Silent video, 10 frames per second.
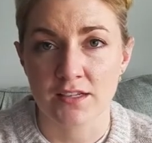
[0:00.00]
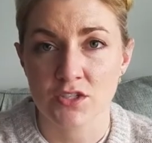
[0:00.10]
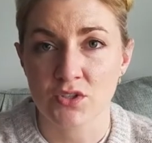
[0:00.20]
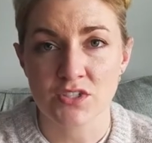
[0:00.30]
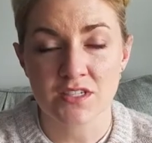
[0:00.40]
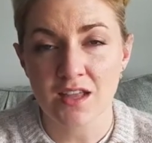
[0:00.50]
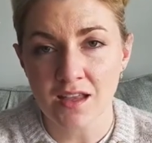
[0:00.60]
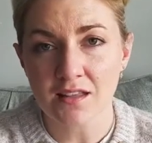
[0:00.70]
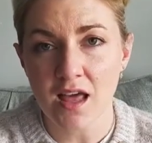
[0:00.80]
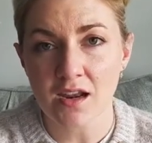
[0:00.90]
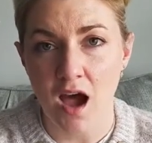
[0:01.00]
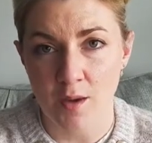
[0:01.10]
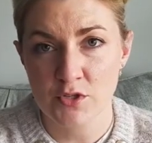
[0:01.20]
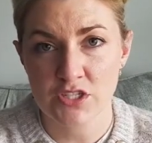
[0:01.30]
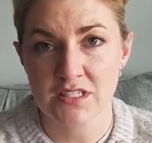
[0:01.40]
So there's not a lot of
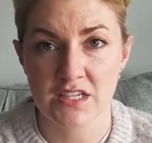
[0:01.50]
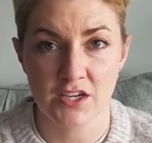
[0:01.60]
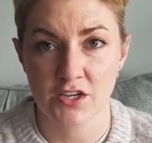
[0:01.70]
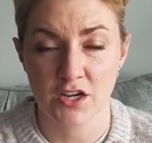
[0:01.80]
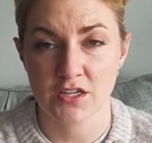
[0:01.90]
options here in our